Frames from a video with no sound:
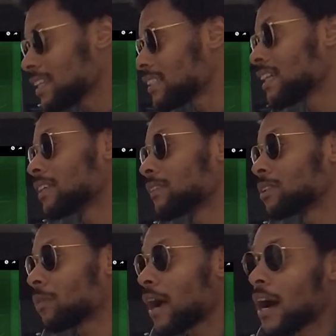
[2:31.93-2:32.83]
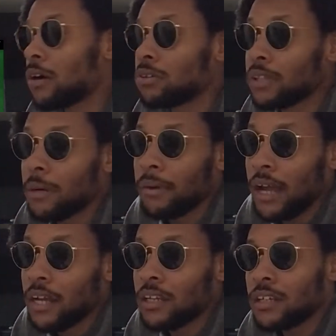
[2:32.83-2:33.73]
not the reason why I don't do that. But,
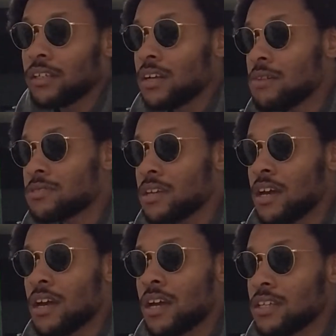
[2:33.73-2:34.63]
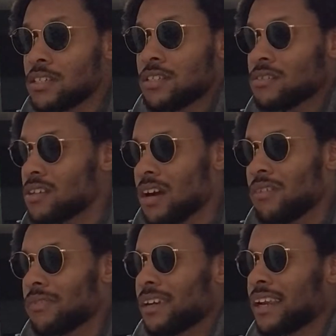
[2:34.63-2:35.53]
like, you know what I'm saying? It just, I
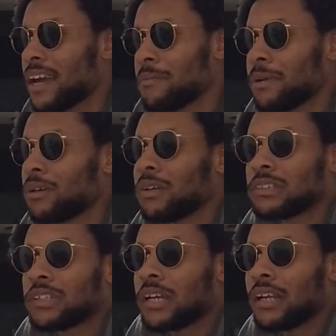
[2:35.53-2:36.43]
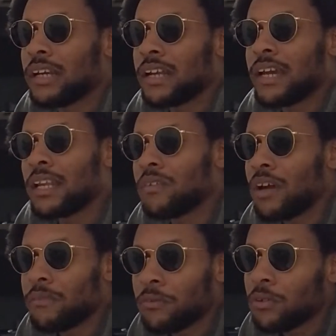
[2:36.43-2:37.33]
don't really, like, be on Instagram like that
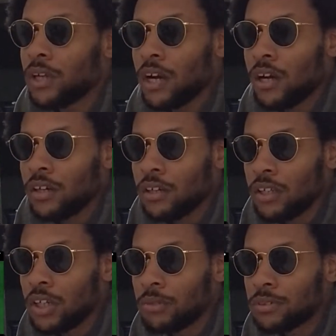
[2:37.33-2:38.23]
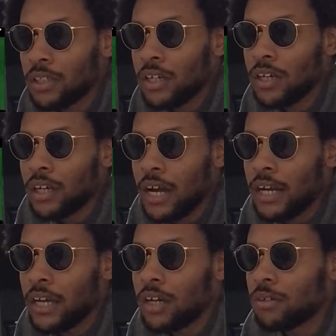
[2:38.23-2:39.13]
anyway for y'all. You know what I'm saying?
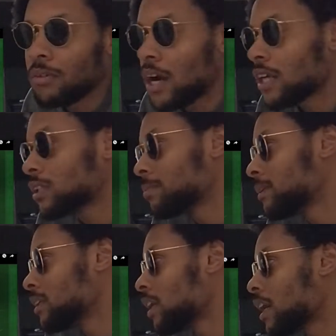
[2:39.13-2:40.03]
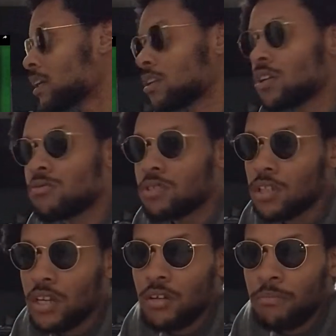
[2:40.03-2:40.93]
Goddamn. I just be, like, you know what I'm
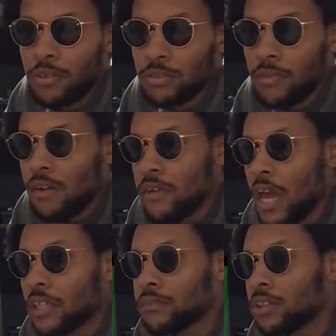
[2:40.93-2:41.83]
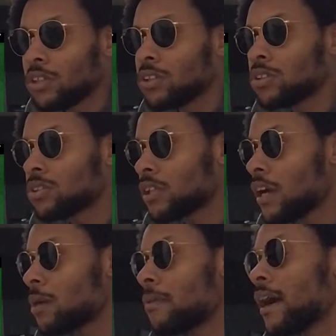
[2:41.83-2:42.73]
saying? Posting my reaction videos. Let
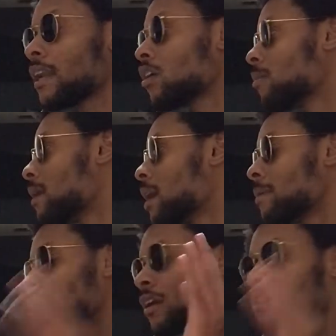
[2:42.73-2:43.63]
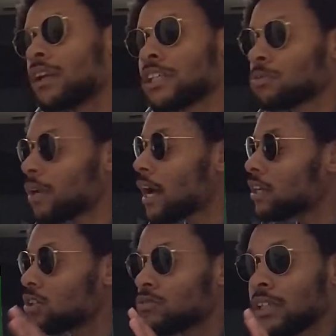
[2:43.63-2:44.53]
everybody know about me and all. That's what I
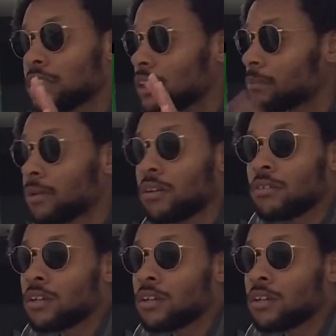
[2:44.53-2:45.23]
do. That's it, bro.